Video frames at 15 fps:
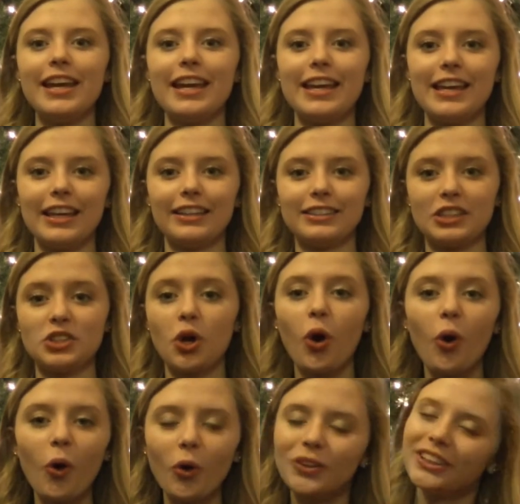is a
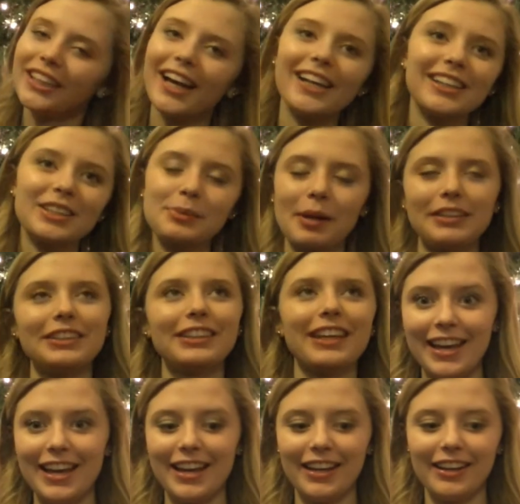totally
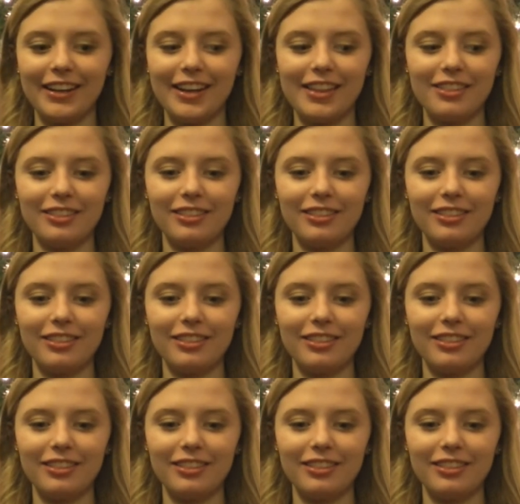unexpected and